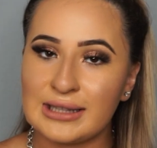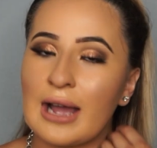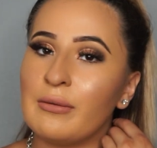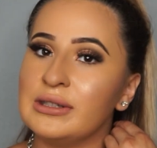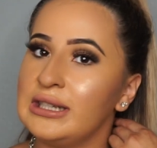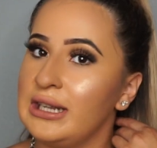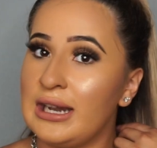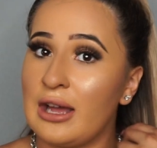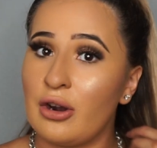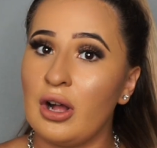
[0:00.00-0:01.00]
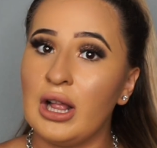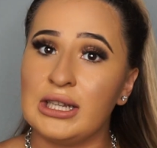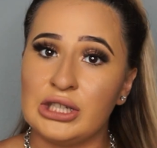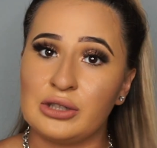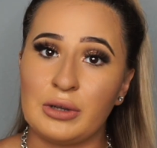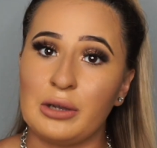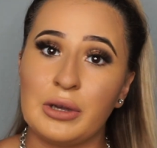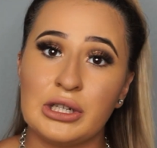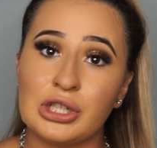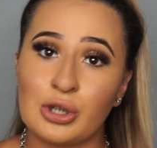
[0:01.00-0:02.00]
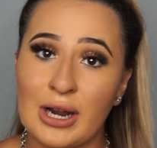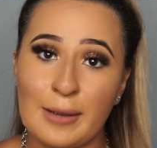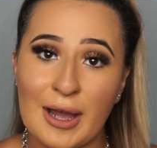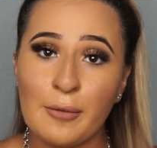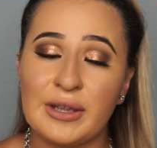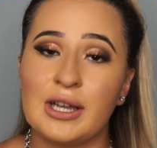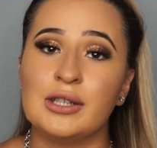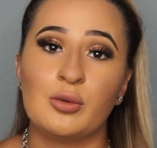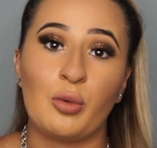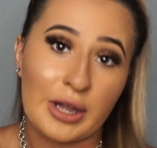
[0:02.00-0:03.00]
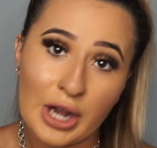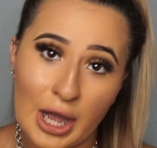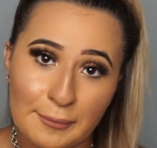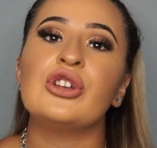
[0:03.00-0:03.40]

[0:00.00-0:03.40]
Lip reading: Like that wasn't it at all. I just really wanted to try them out because why not?